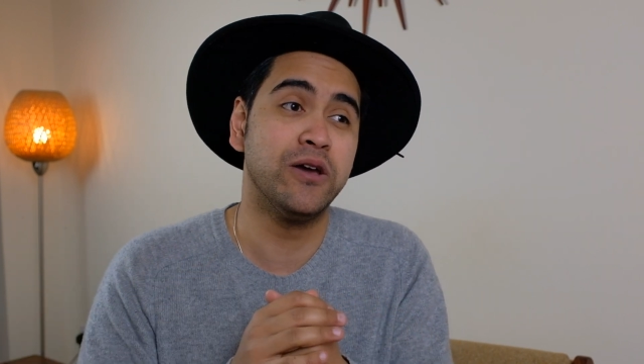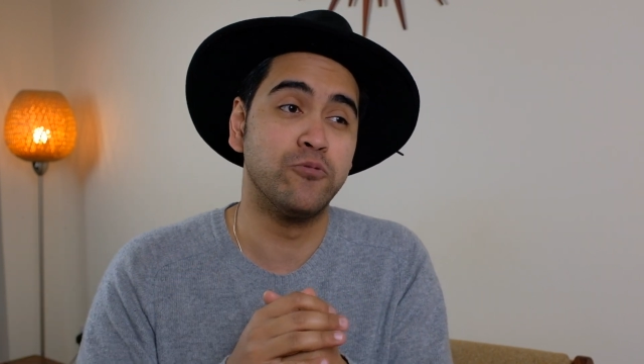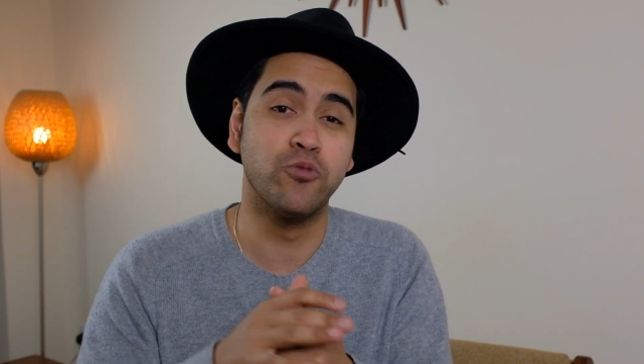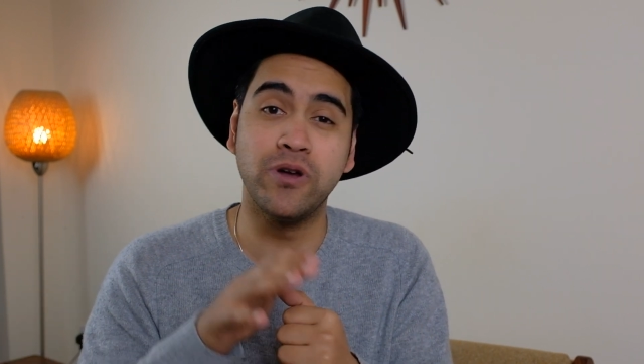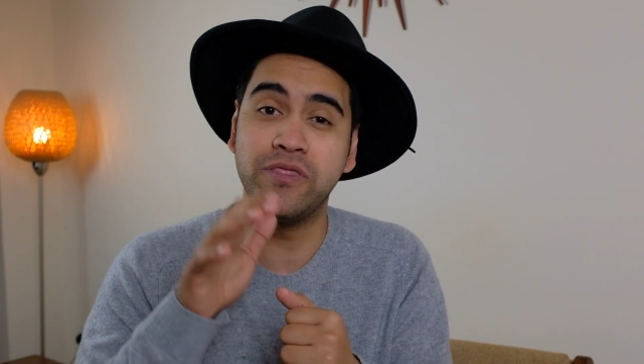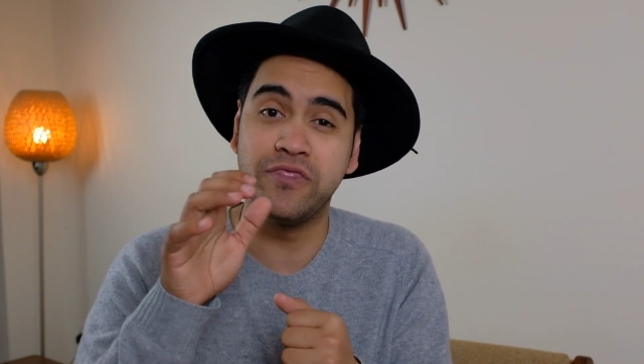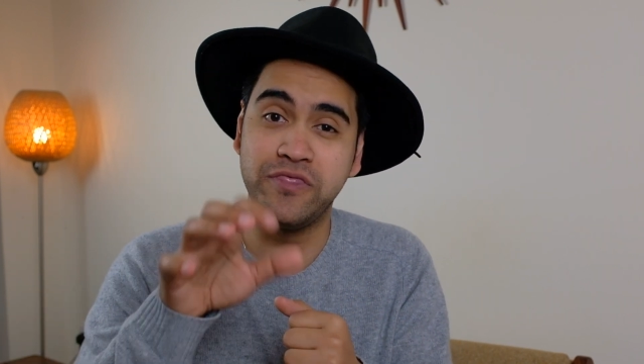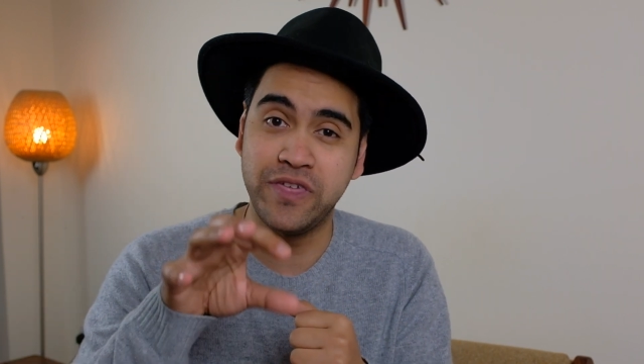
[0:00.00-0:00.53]

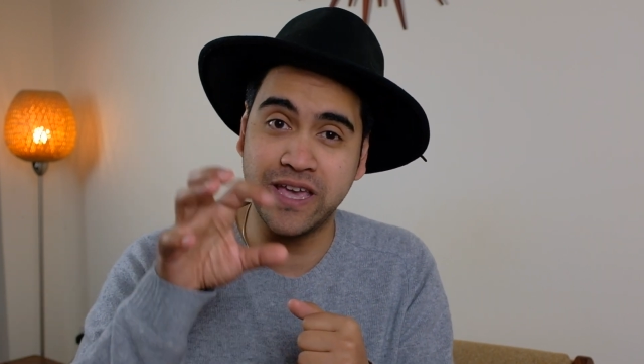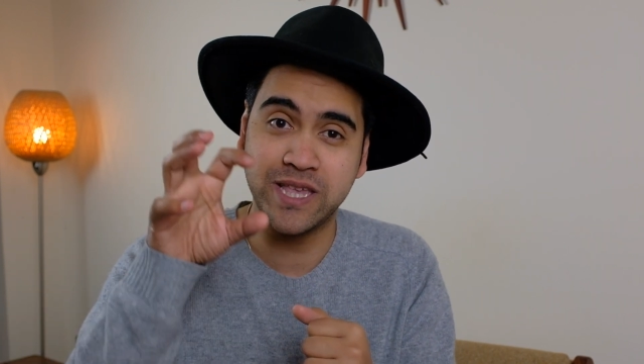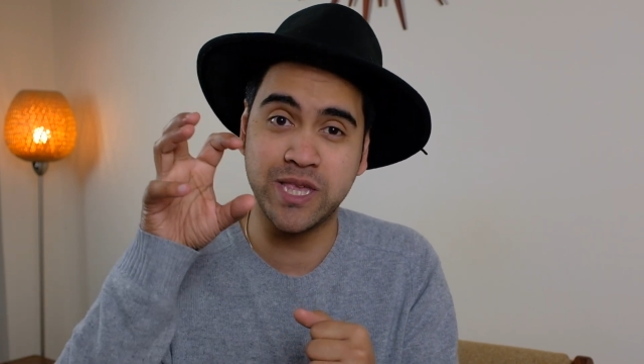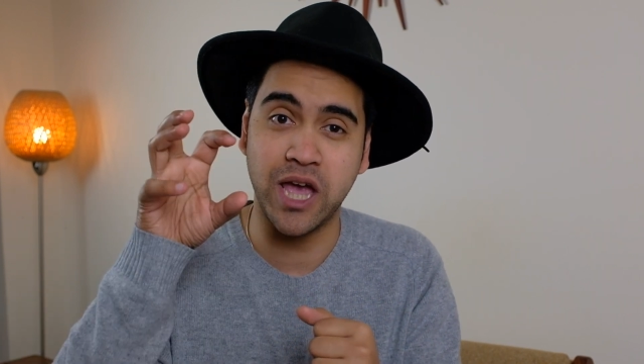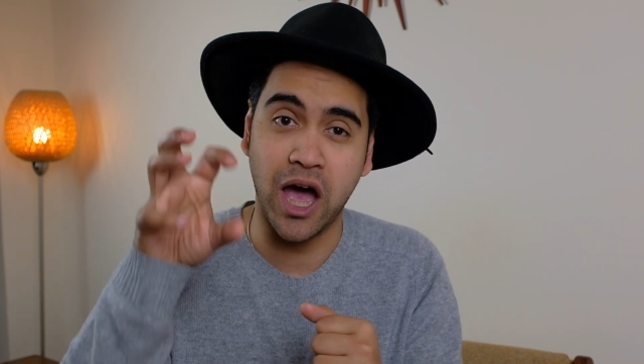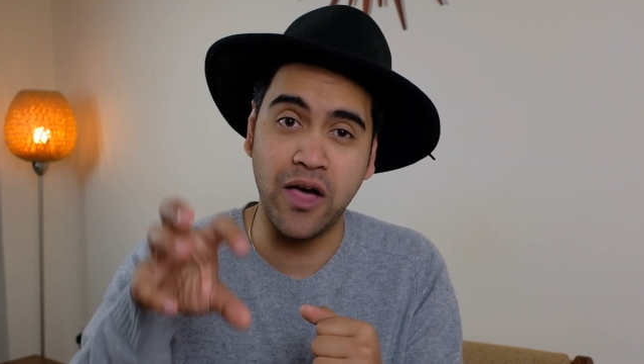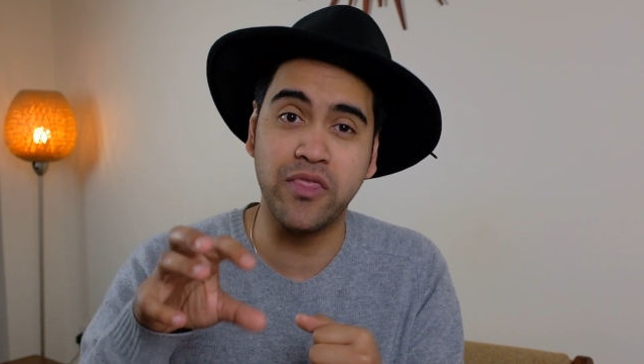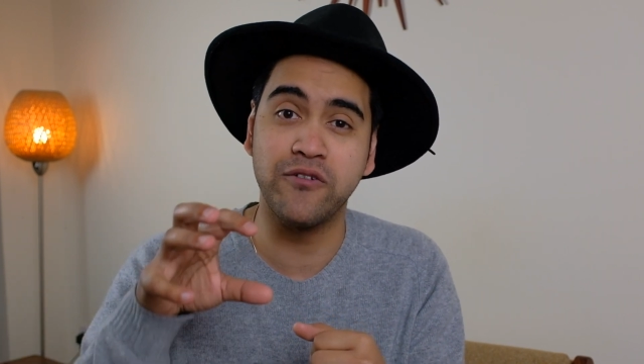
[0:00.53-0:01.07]
with this
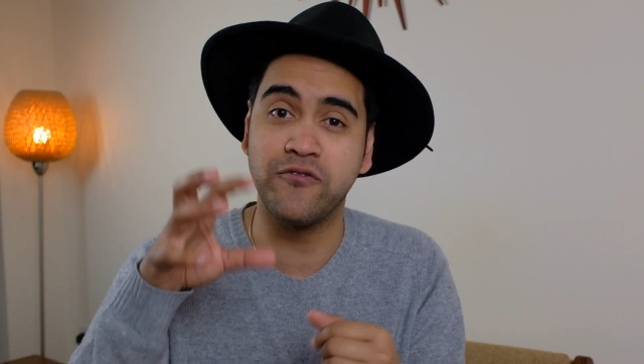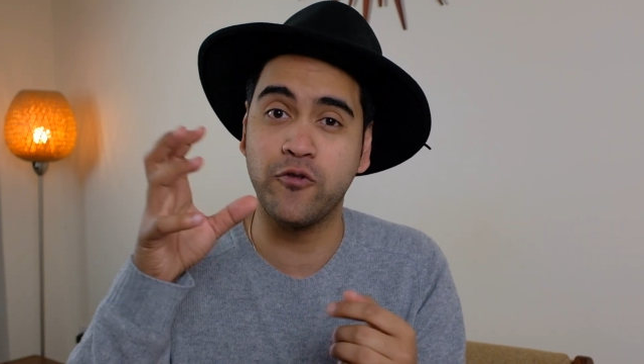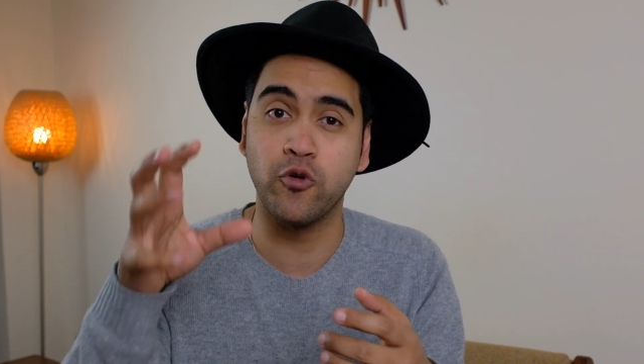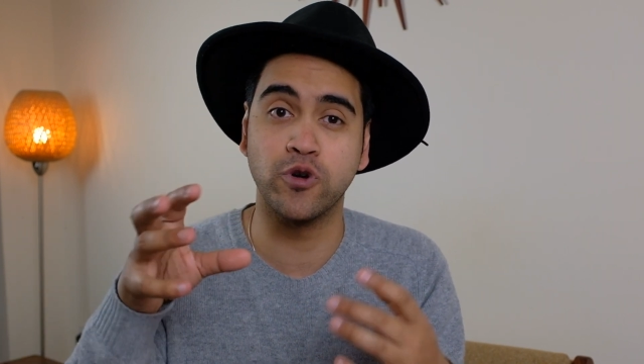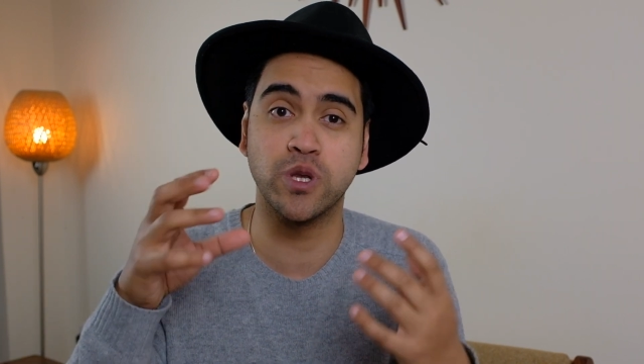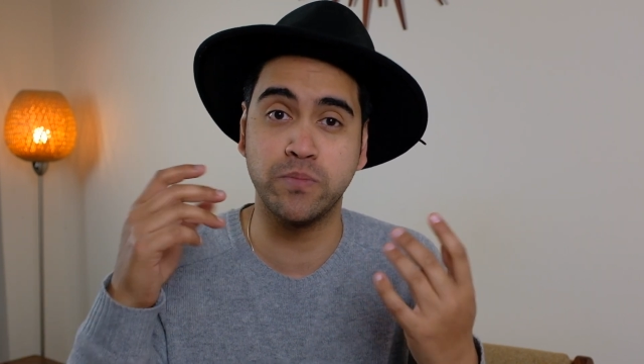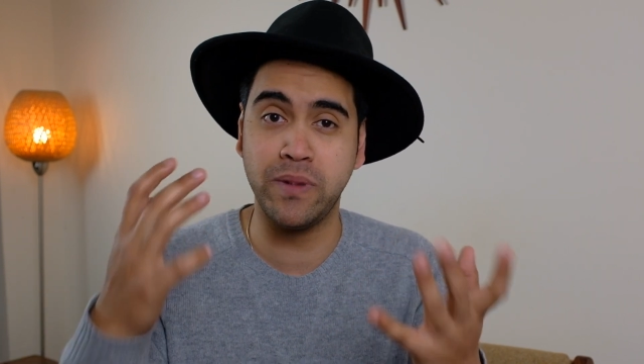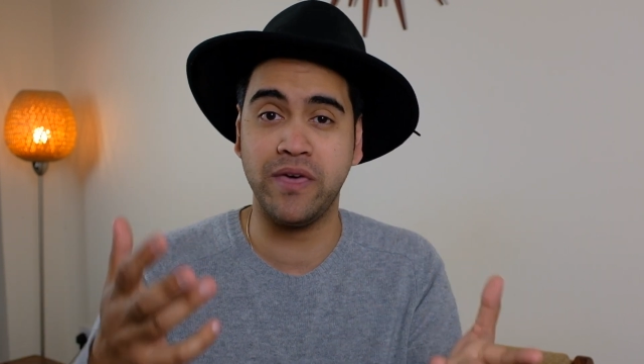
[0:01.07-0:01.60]
other
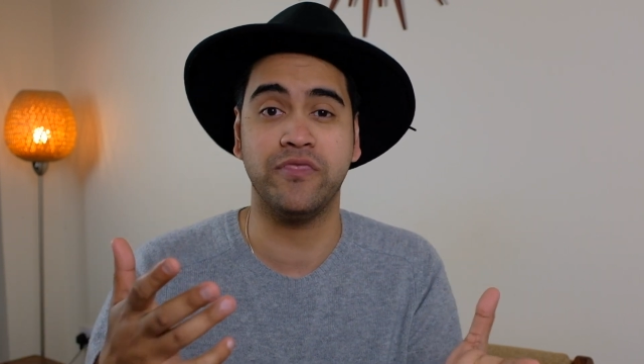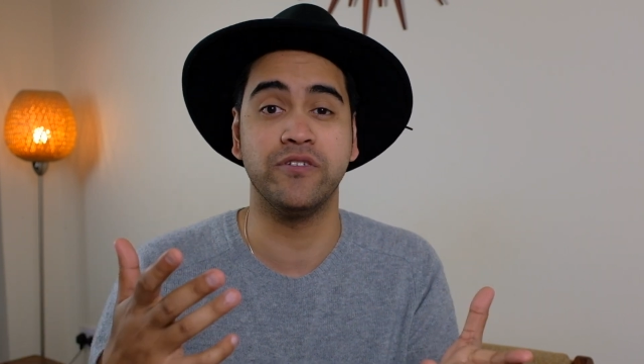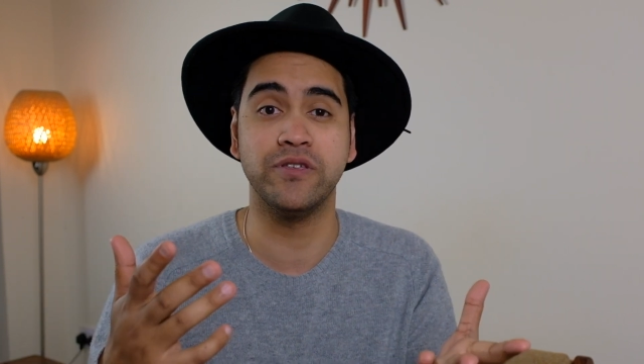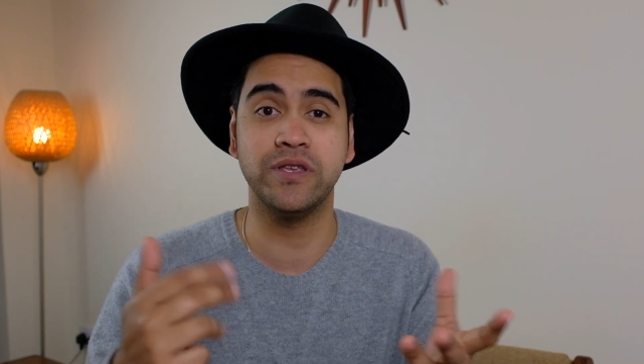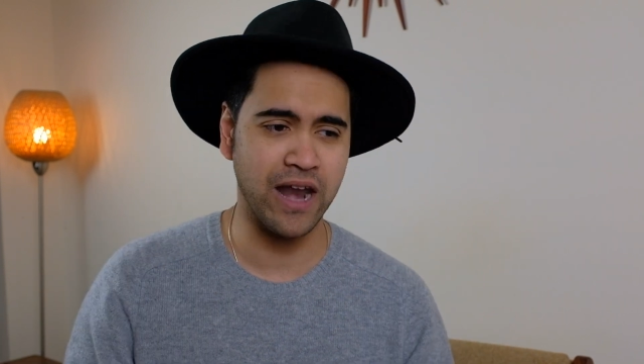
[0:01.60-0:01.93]
force method.